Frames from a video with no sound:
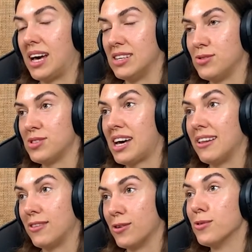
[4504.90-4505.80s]
as you
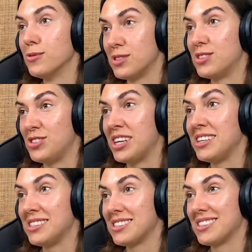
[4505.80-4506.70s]
said, those
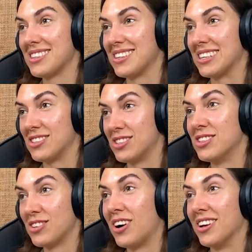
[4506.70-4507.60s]
genes got
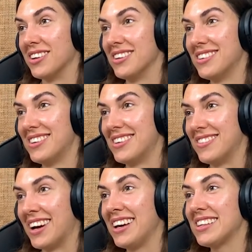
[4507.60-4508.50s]
turned on
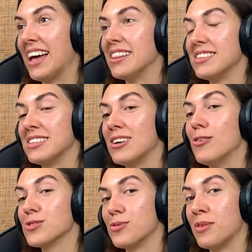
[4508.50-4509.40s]
right? And uh,
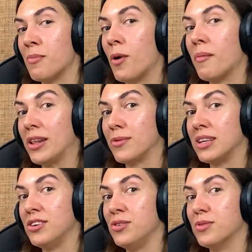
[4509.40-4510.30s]
also the moment
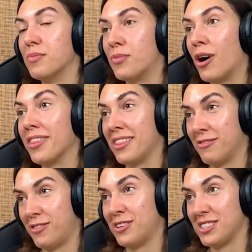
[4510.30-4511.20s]
when you brought the
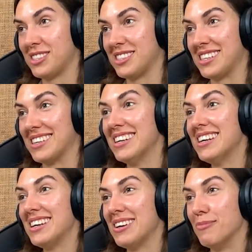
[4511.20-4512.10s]
first uh,
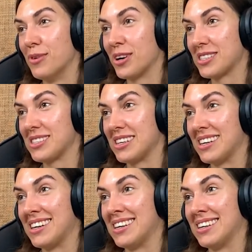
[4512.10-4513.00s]
books
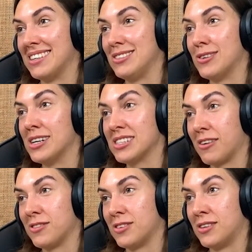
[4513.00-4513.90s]
uh, to us
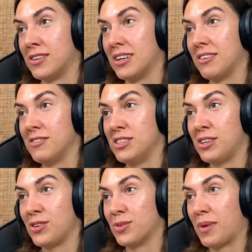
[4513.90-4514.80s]
after uh,
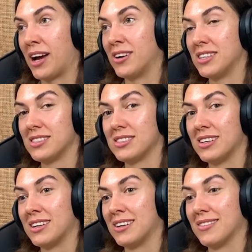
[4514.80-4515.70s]
visiting your parents,
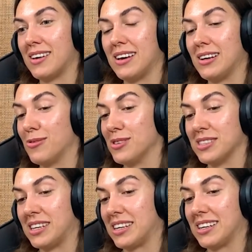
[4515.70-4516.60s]
uh, it
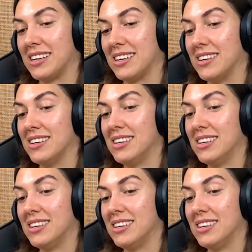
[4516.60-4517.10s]
was like uh,